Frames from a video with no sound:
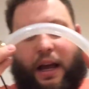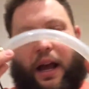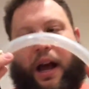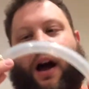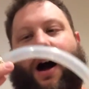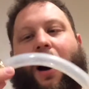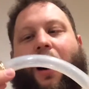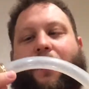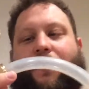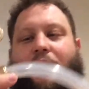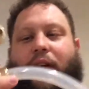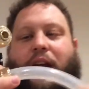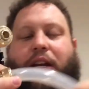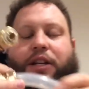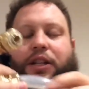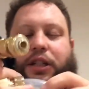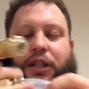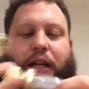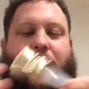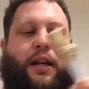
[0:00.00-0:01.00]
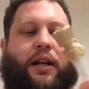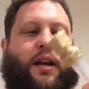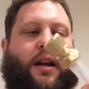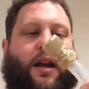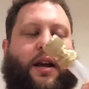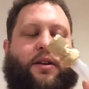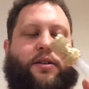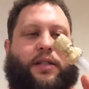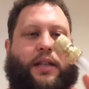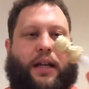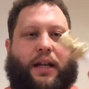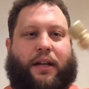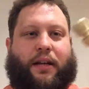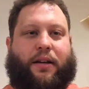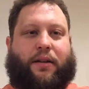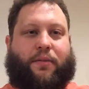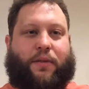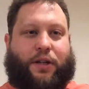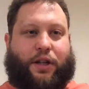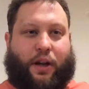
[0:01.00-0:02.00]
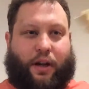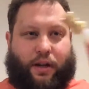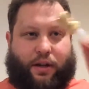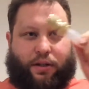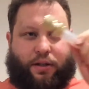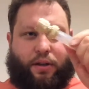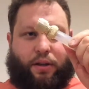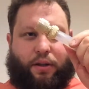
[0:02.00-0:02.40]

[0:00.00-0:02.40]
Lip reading: 1/2 inch silicone hosing, which I use